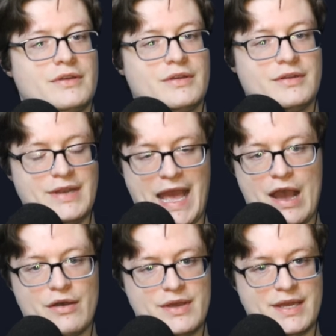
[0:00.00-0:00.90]

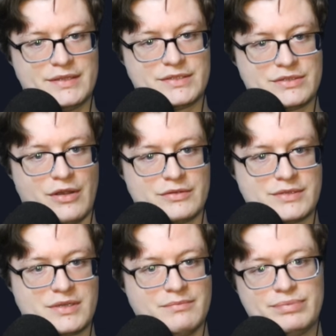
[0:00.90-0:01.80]
now it starts
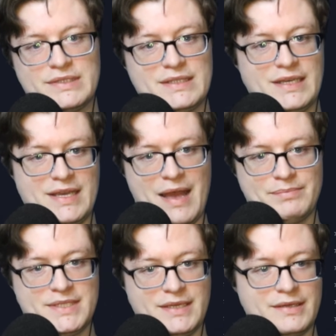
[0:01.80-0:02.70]
completely
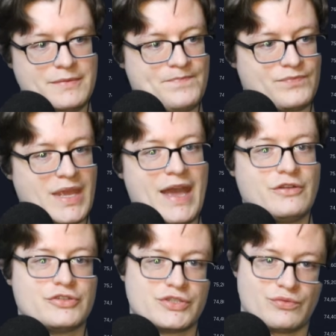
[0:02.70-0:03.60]
empty. And you're
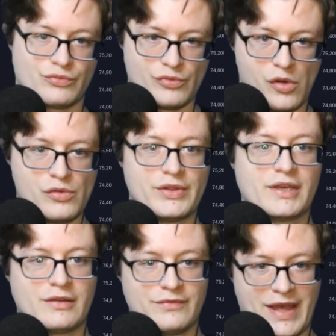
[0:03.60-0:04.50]
just
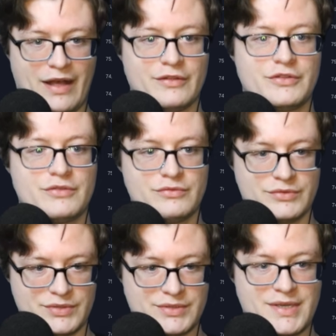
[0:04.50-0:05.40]
rolling
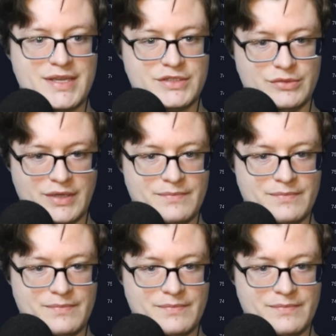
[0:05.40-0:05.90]
values into it.